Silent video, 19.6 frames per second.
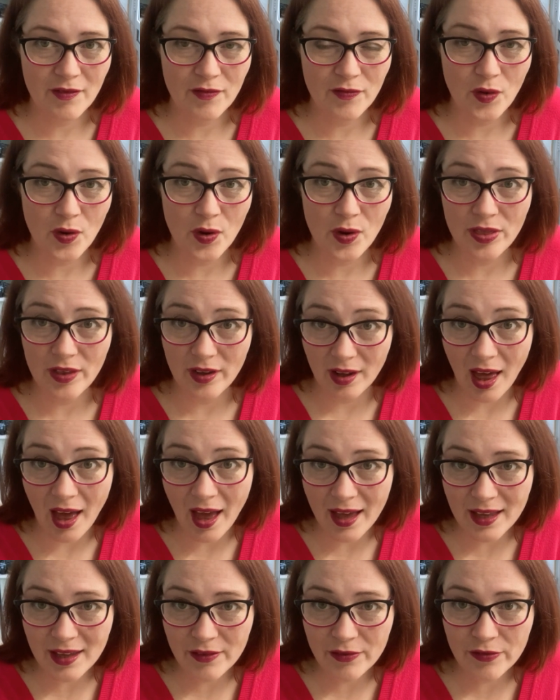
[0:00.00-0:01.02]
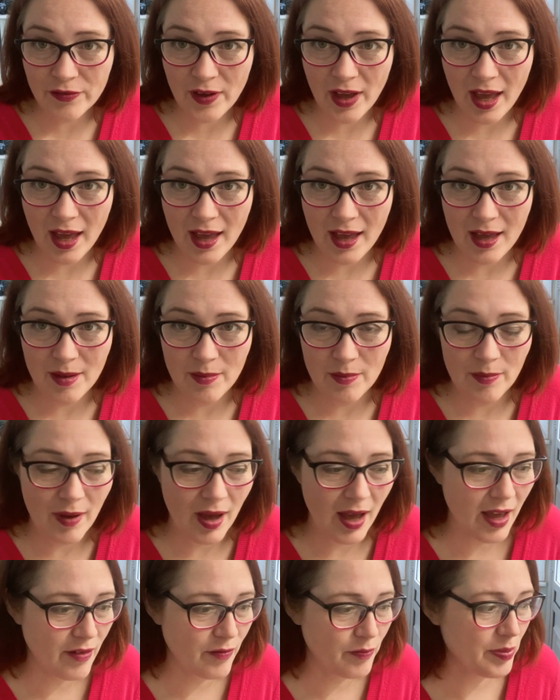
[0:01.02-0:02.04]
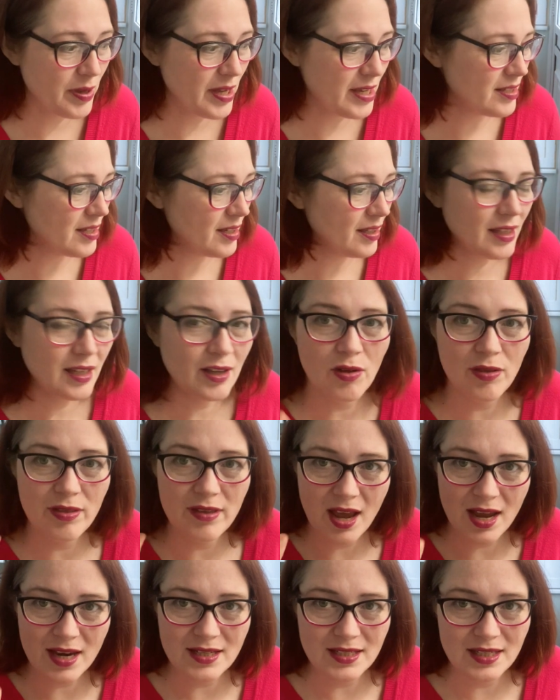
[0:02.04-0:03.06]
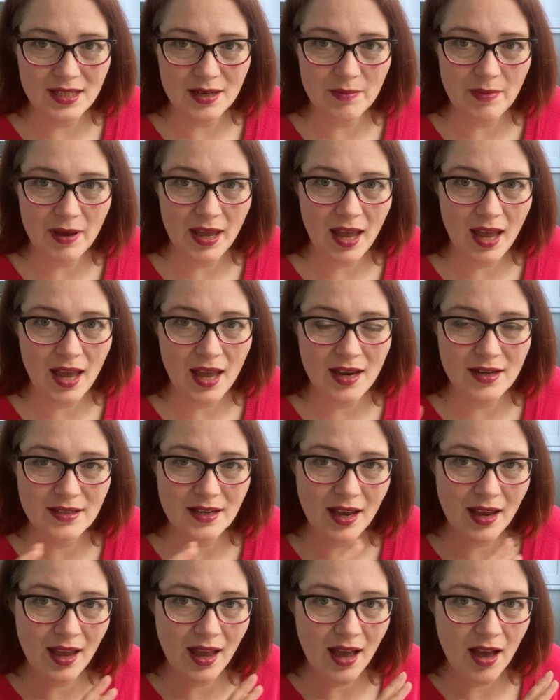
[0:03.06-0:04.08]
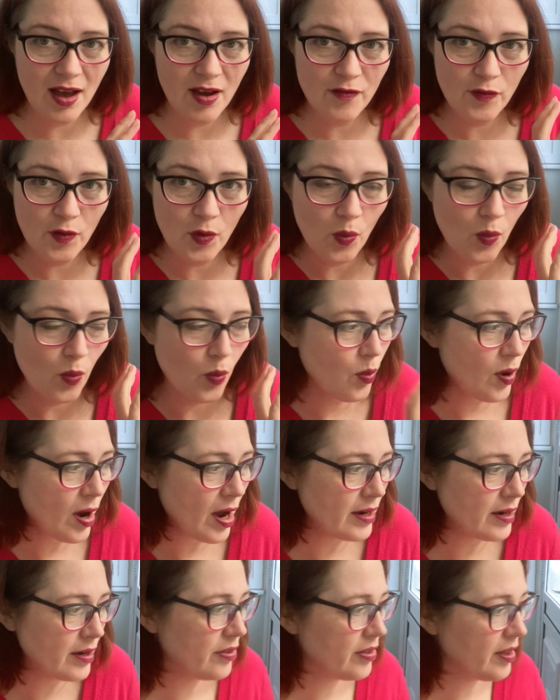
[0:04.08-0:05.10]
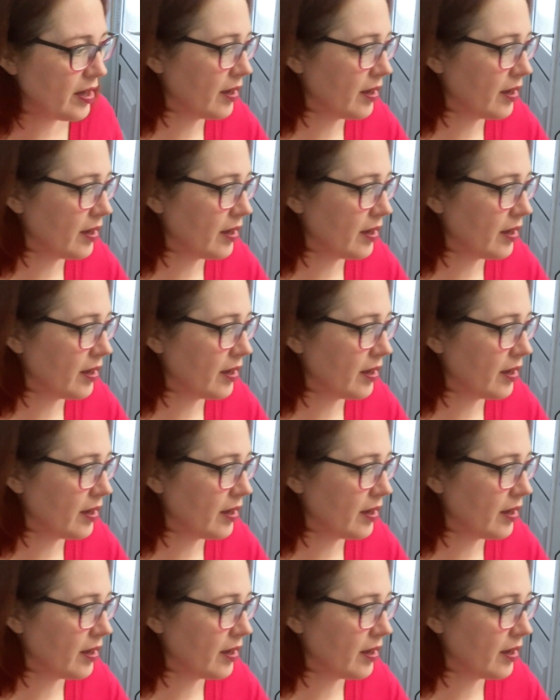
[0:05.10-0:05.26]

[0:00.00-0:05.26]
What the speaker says: for the live. I've basically got the idea in my head. I have one thing